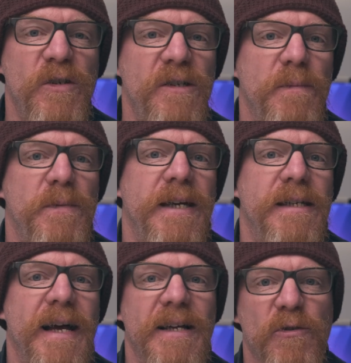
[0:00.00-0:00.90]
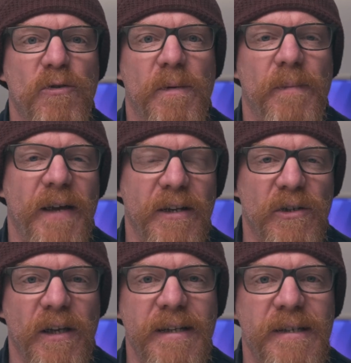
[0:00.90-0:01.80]
just update as normal and
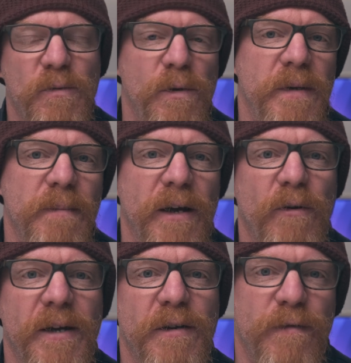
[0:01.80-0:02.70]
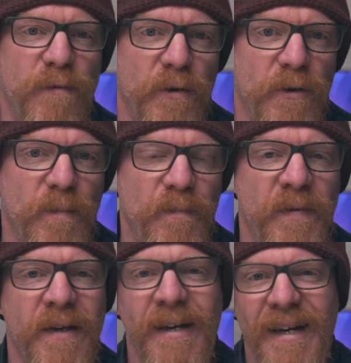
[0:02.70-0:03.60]
your license will be migrated for you.
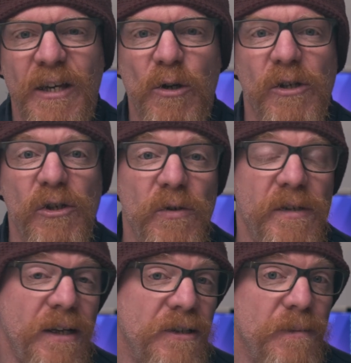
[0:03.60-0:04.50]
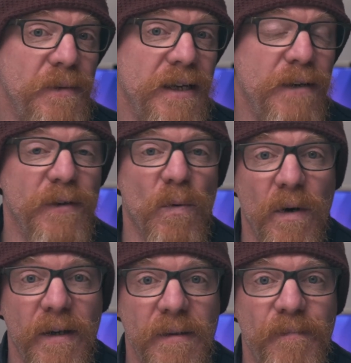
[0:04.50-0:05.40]
You can choose not to update if you
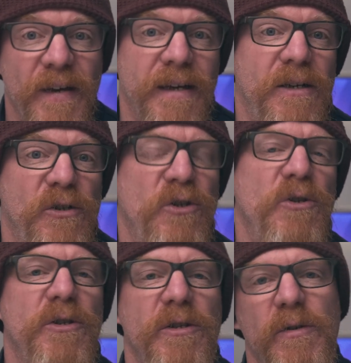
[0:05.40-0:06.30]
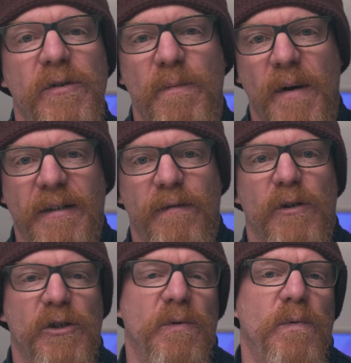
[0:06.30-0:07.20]
want and continue to use your branded
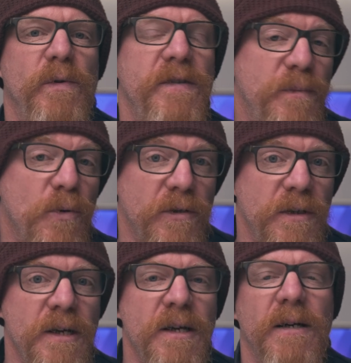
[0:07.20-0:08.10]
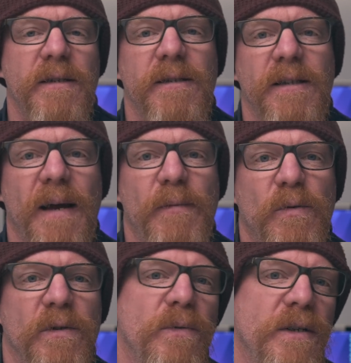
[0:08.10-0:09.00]
version with support until Capture
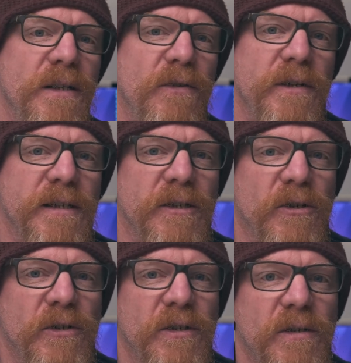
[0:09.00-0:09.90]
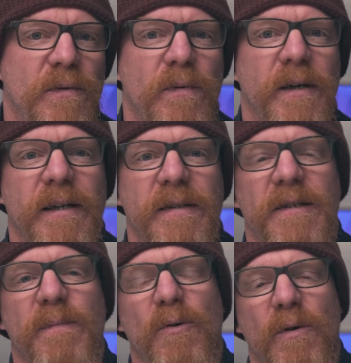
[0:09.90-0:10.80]
One 23 is launched, when
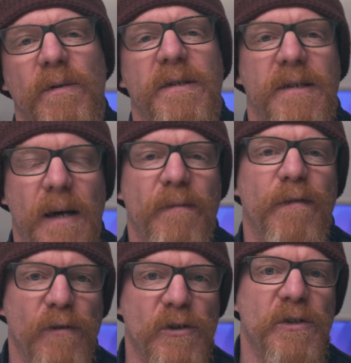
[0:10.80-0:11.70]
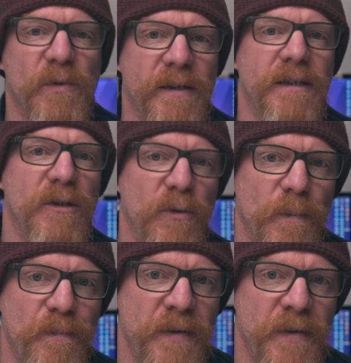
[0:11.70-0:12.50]
support will stop for version 22.